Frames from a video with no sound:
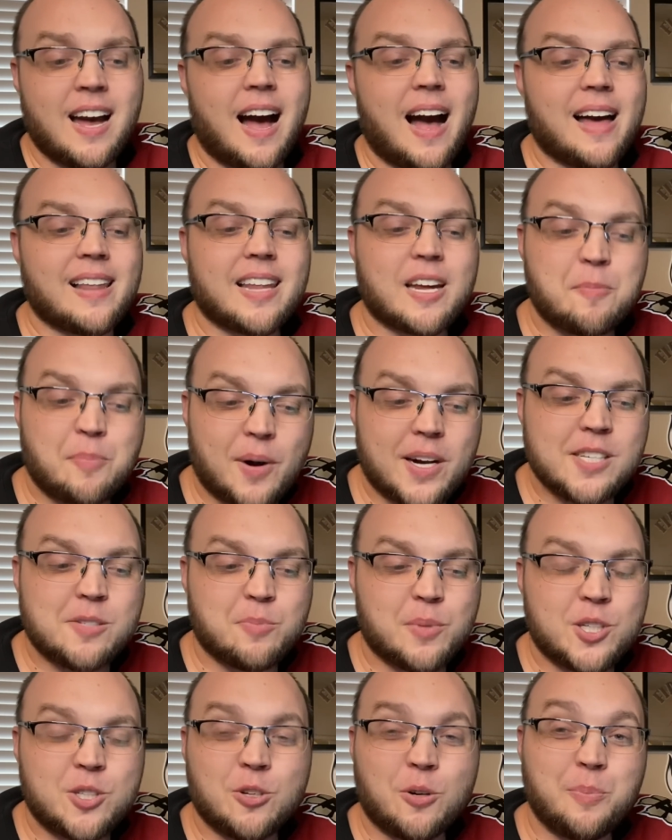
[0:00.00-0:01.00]
I like Bryce
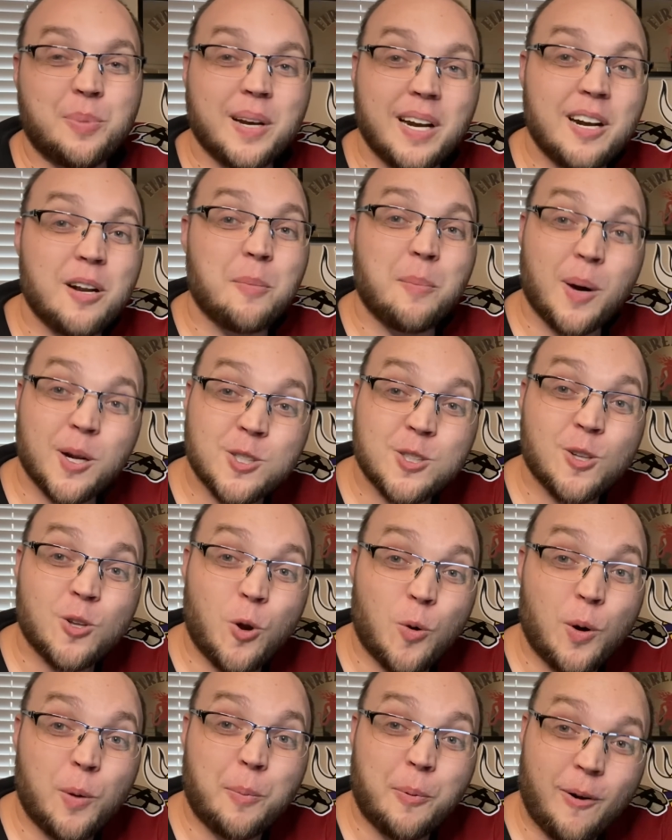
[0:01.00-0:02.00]
Mitchell, but at a much
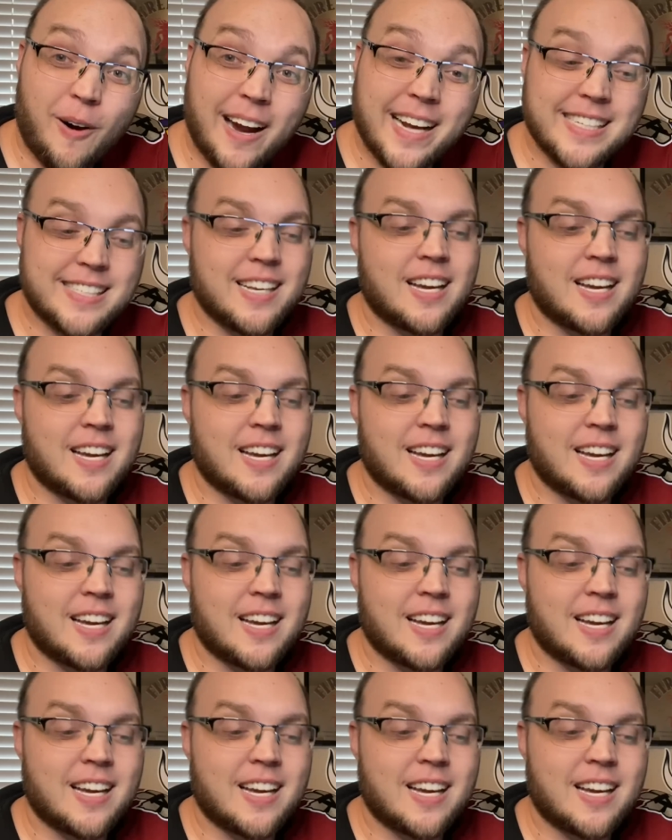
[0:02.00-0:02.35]
lower price.